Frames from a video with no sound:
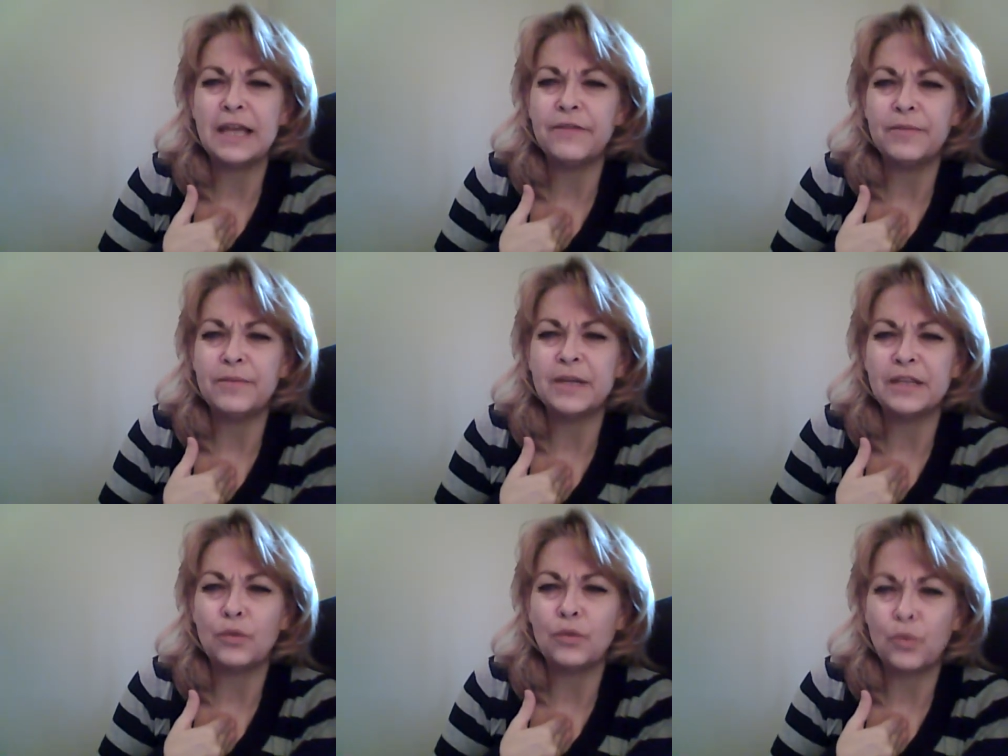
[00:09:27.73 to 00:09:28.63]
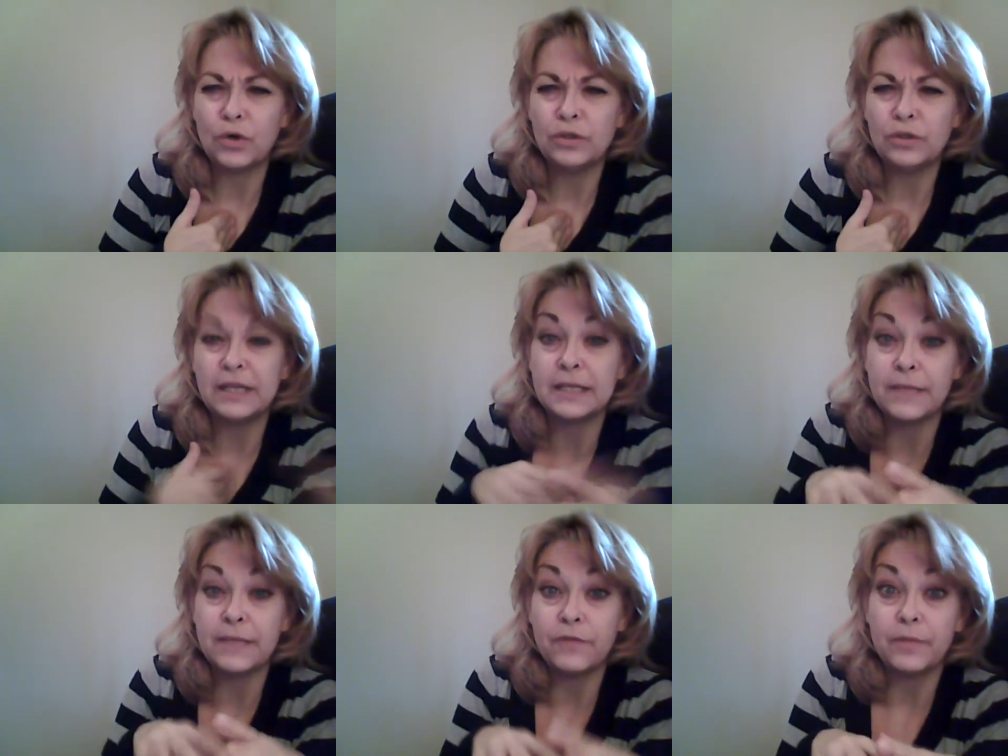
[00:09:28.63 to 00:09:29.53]
everybody in the world
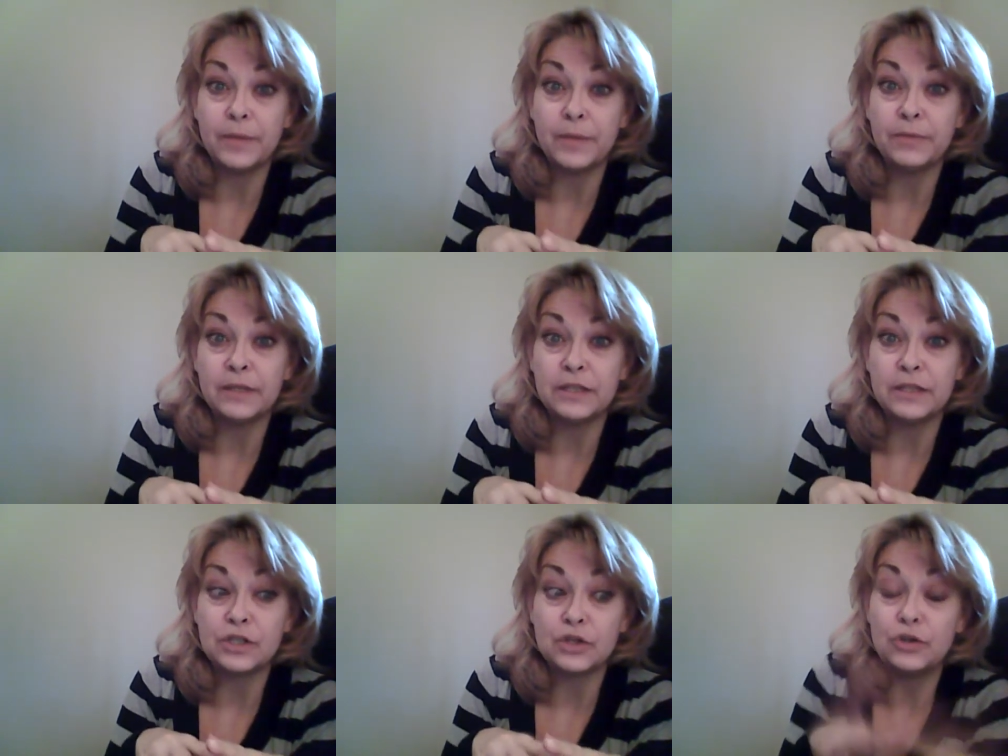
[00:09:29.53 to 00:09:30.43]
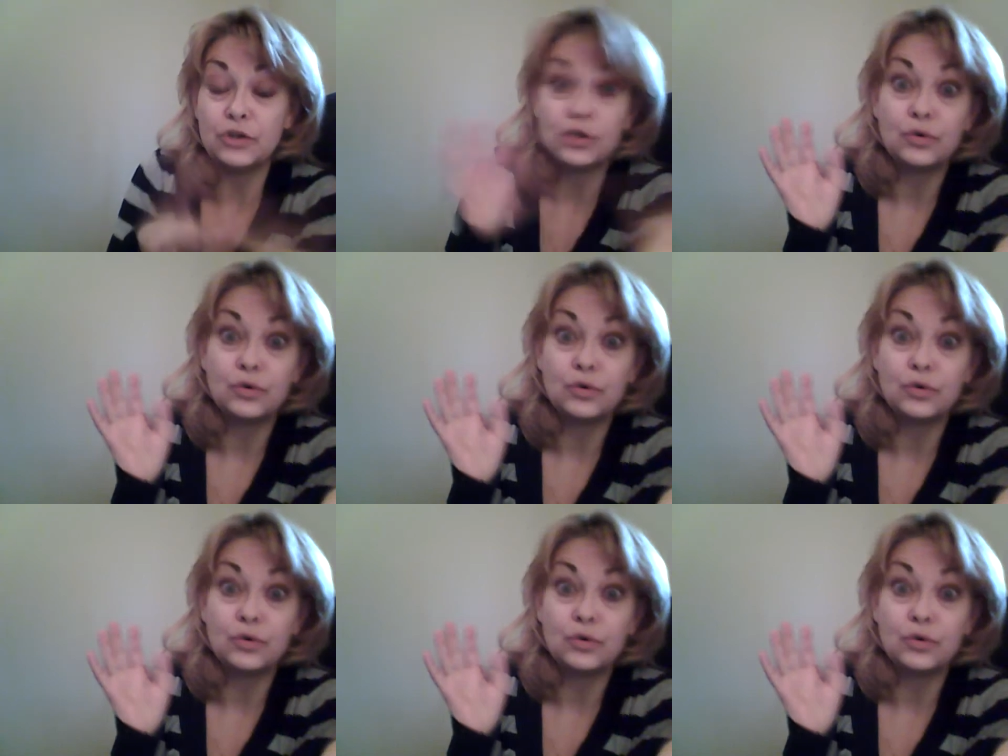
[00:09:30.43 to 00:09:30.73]
except for the people in this church